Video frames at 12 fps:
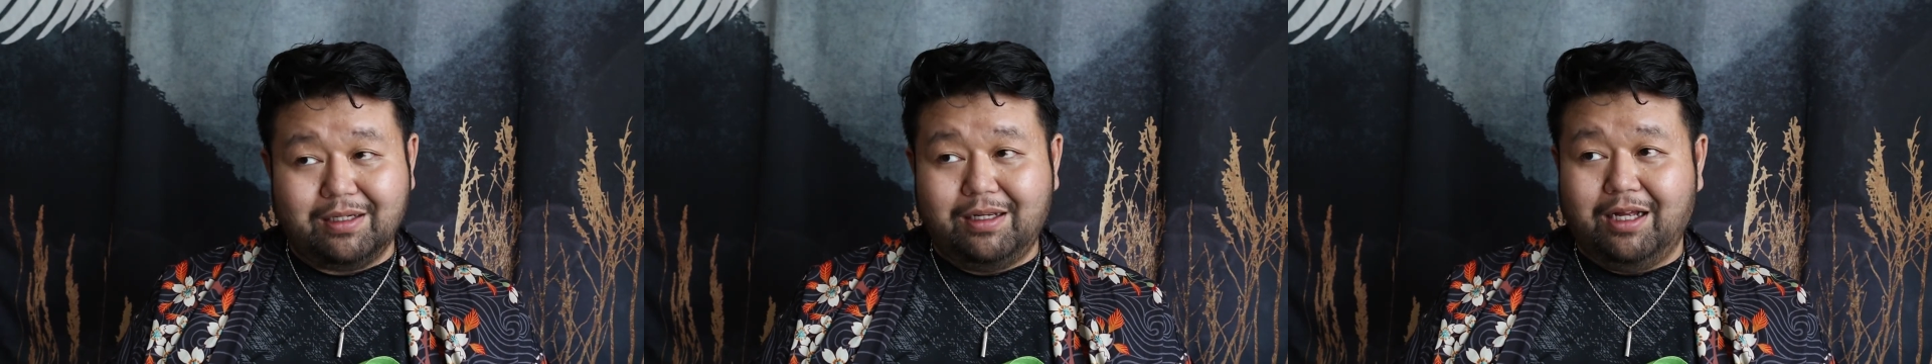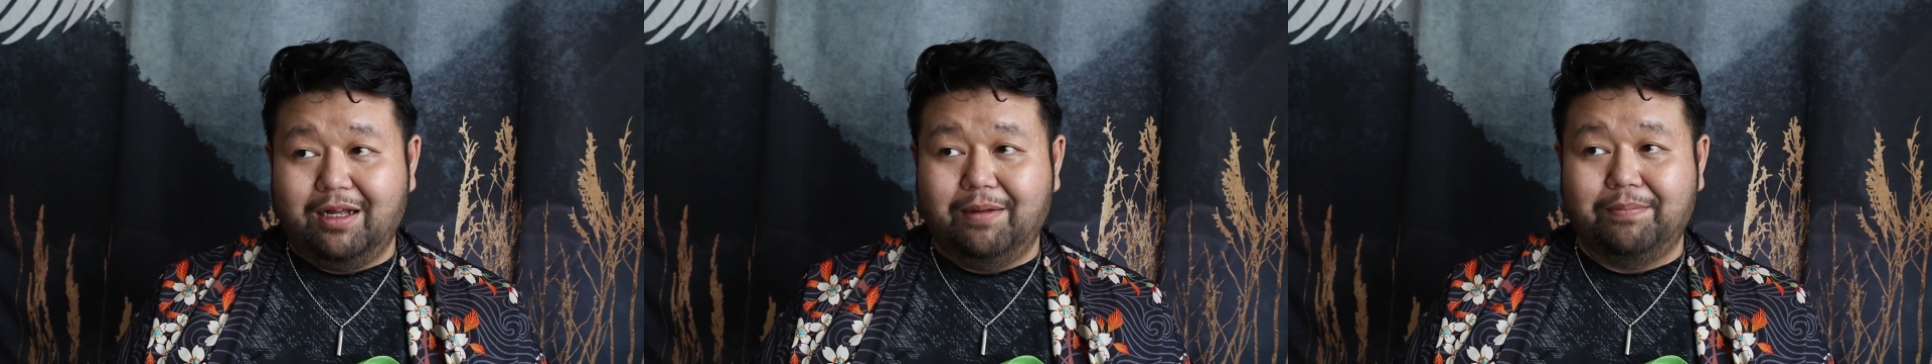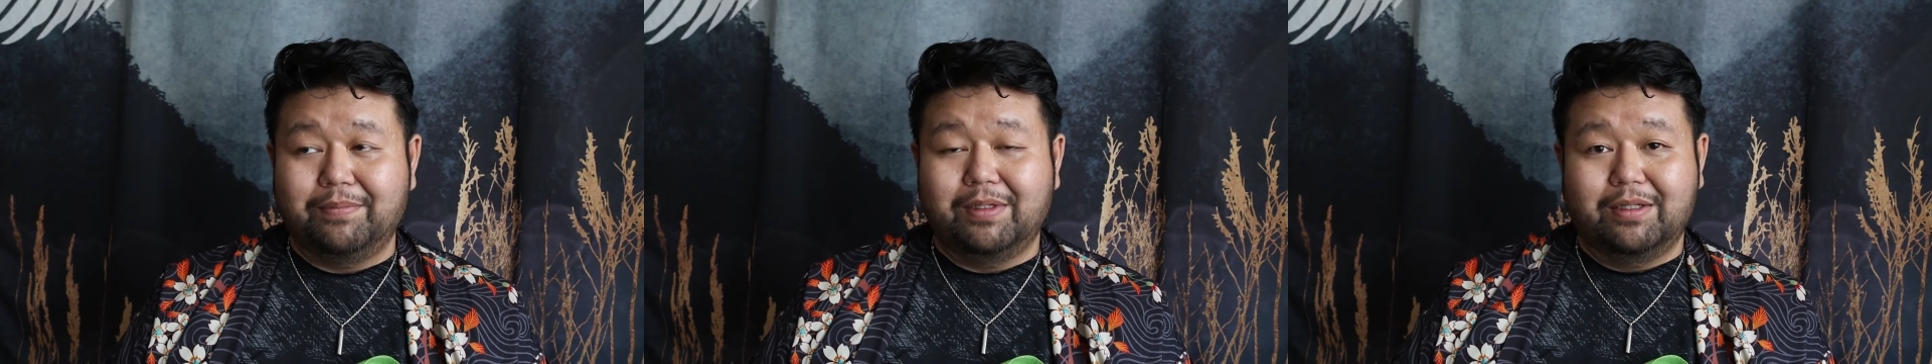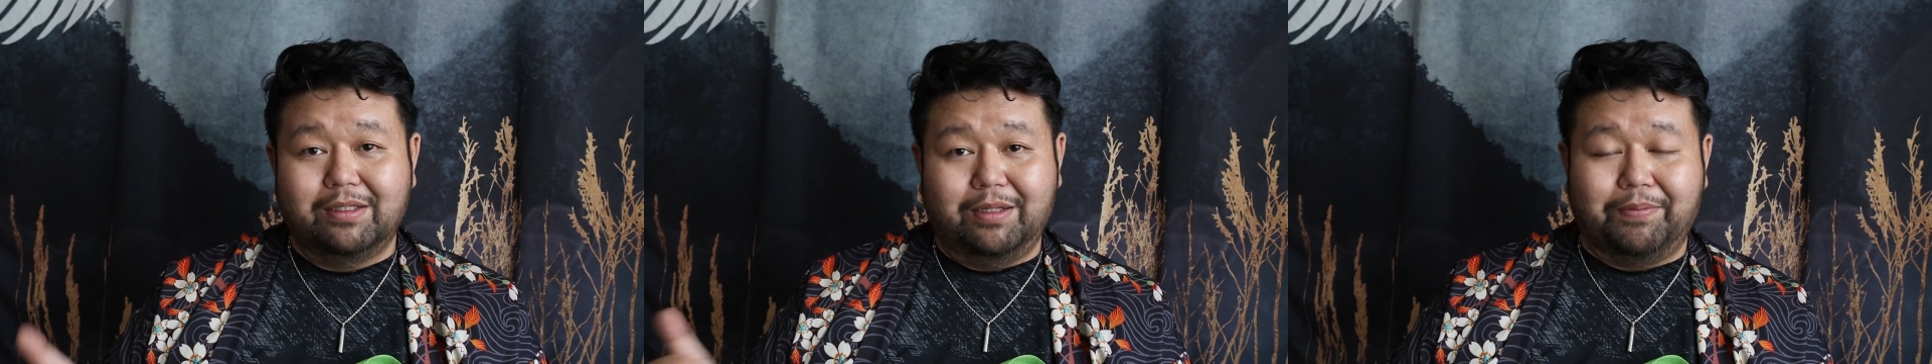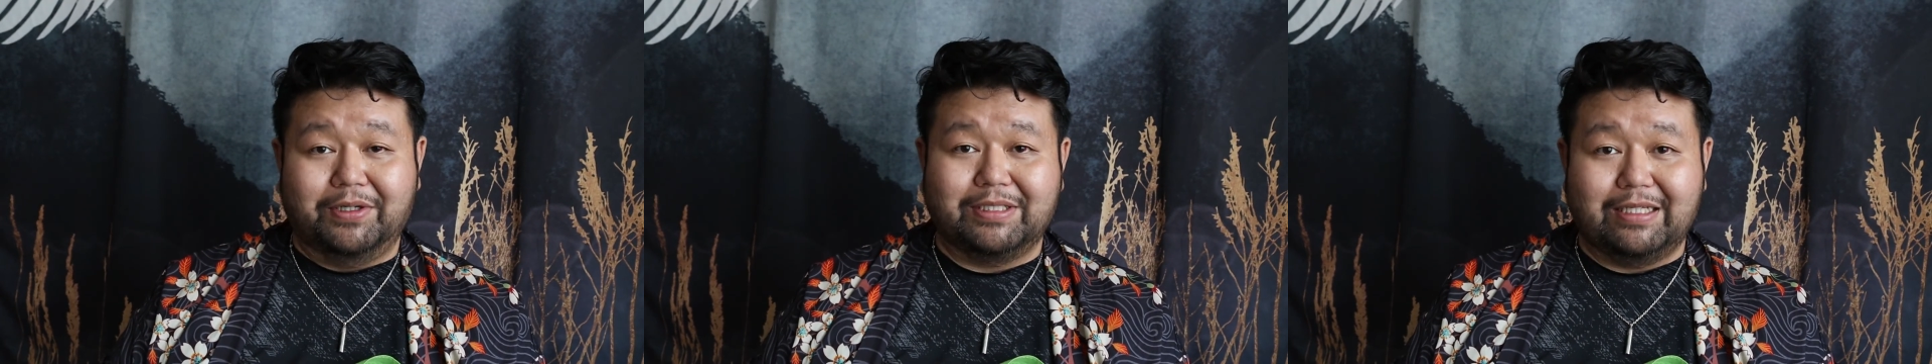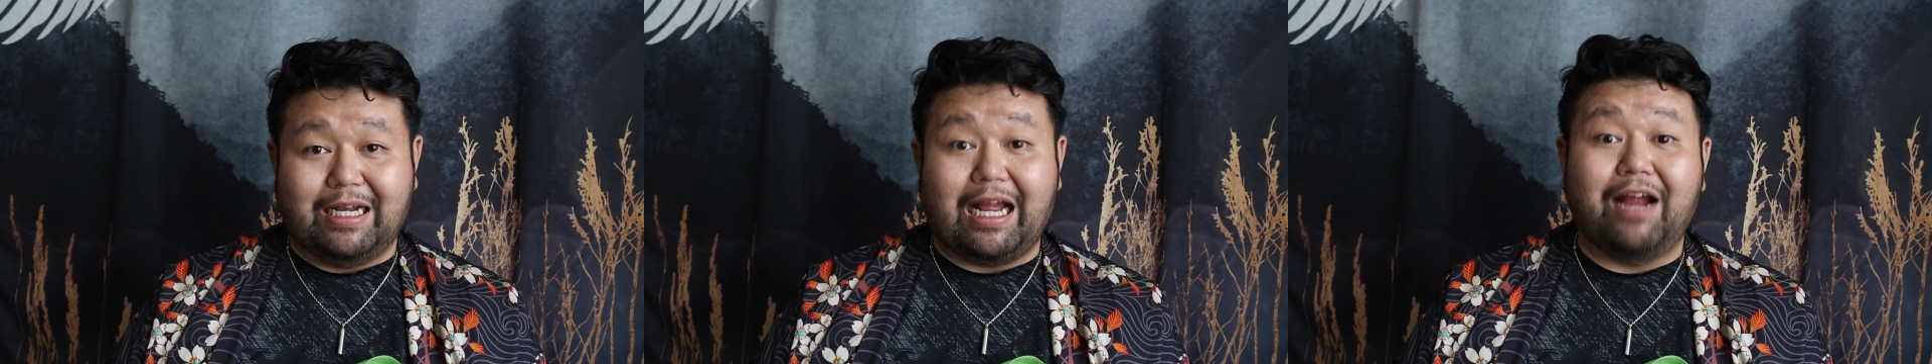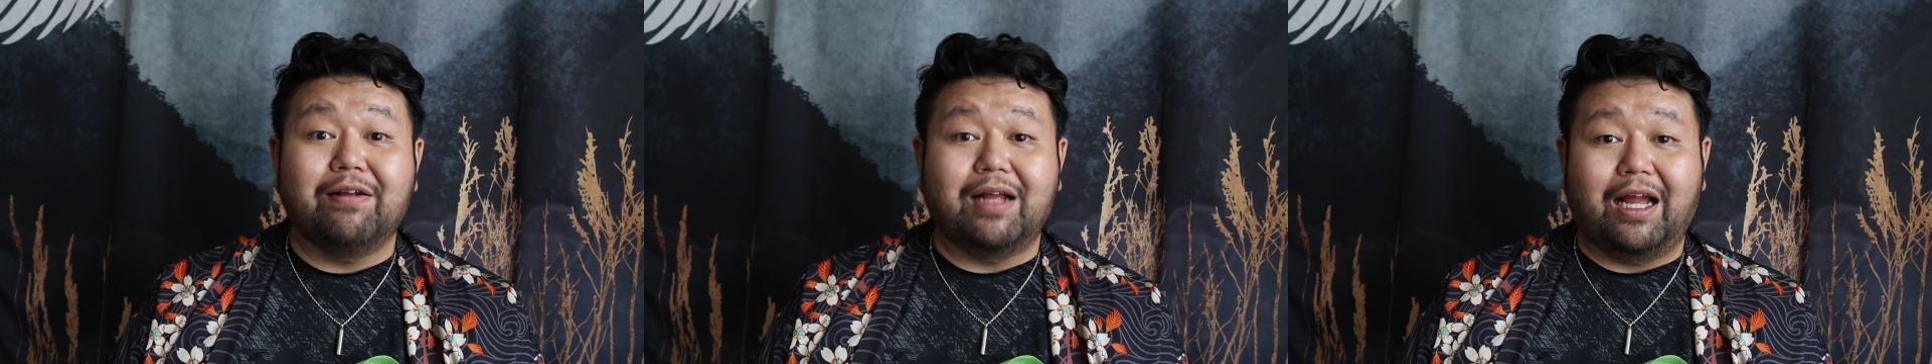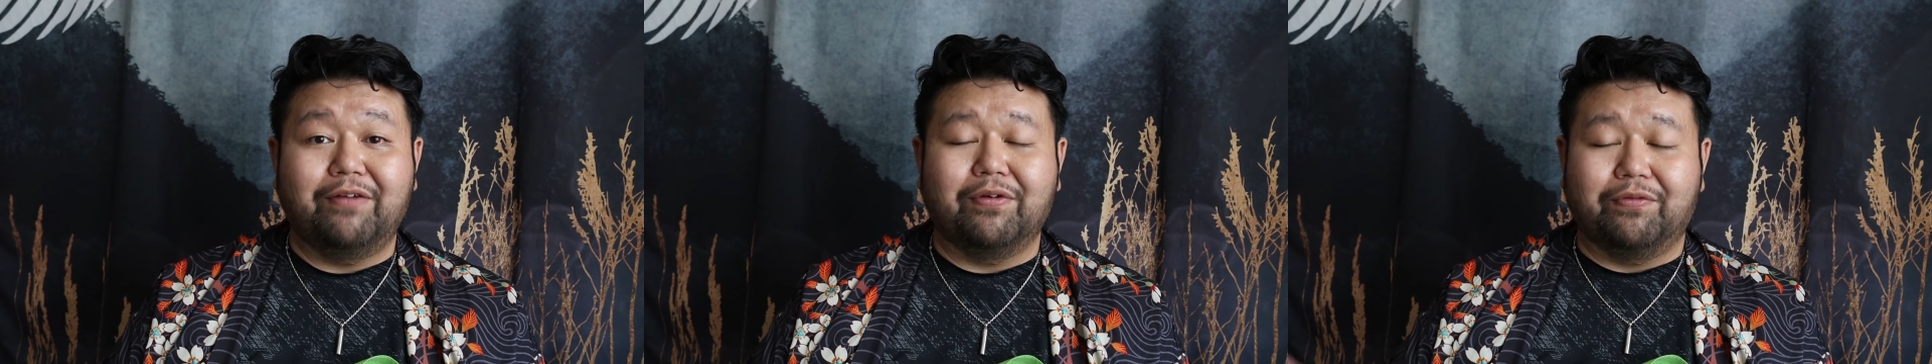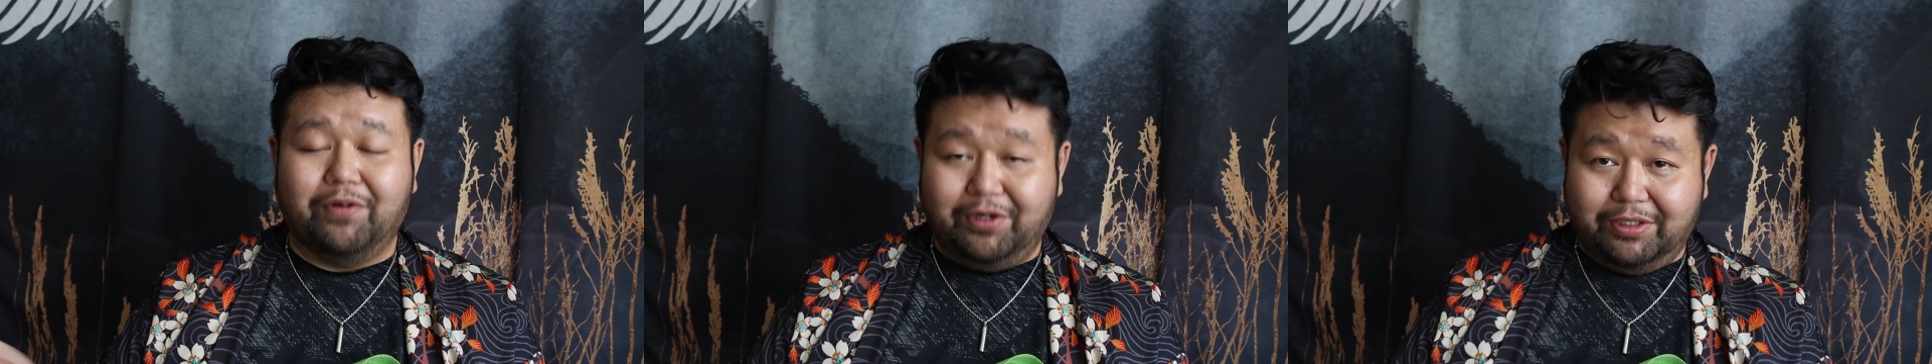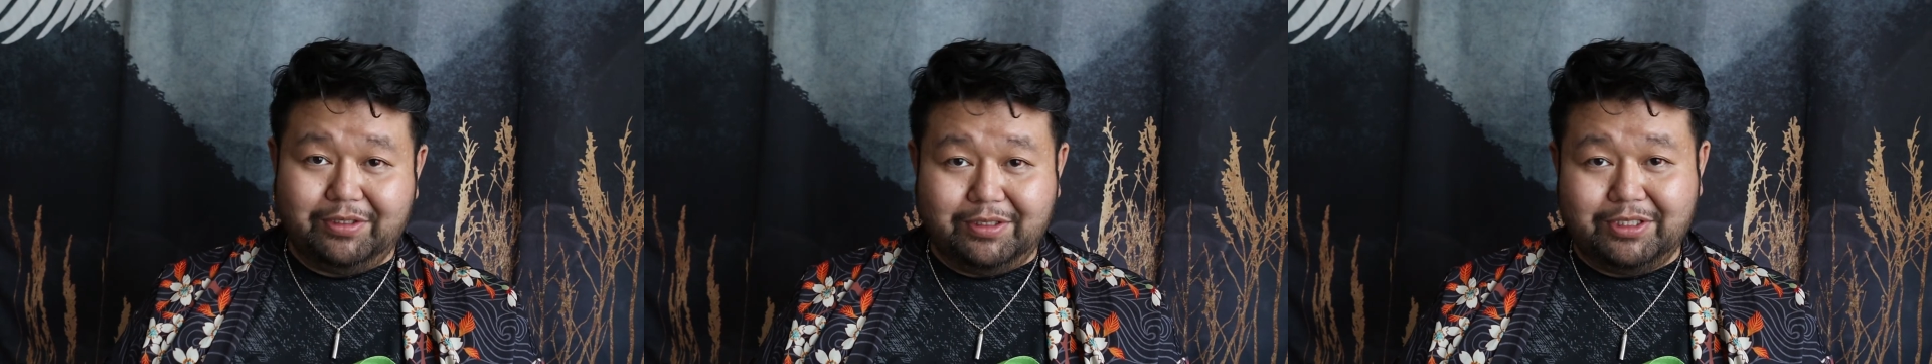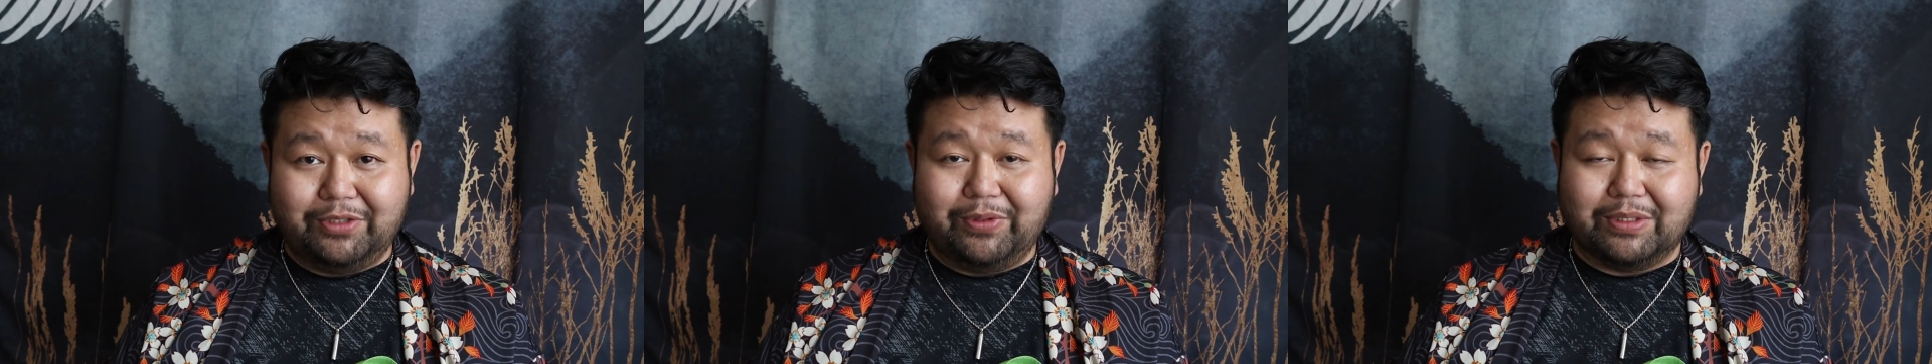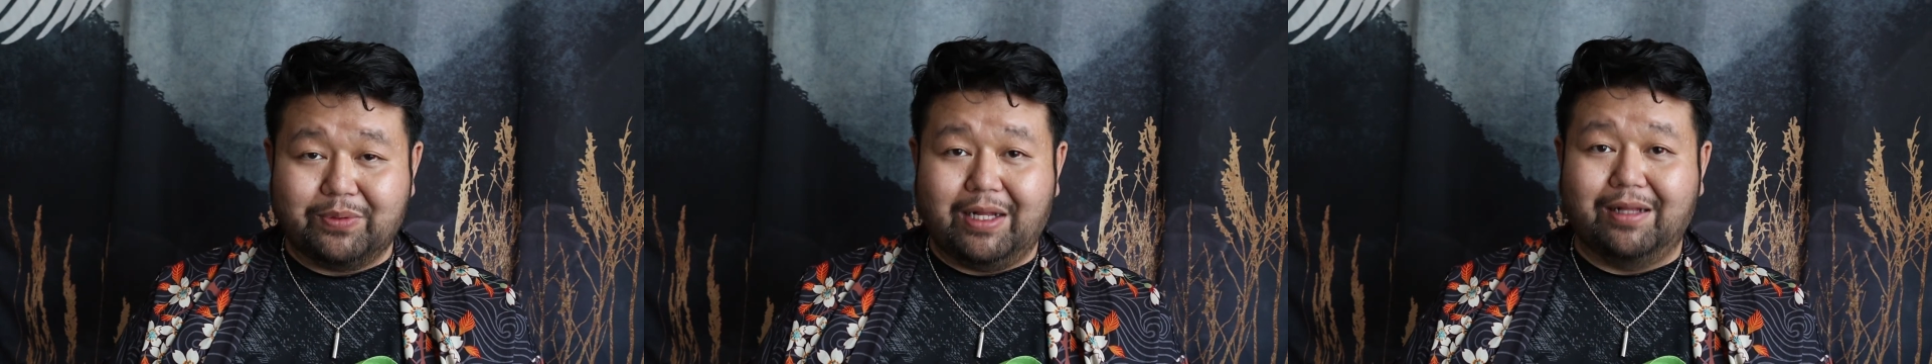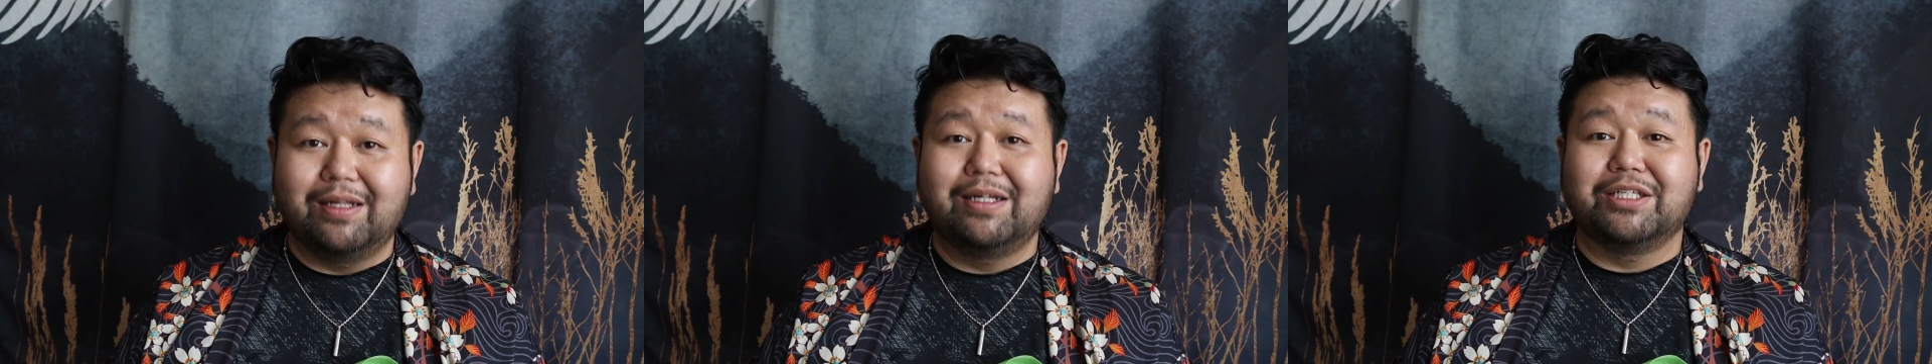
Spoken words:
the person that I referred to as well.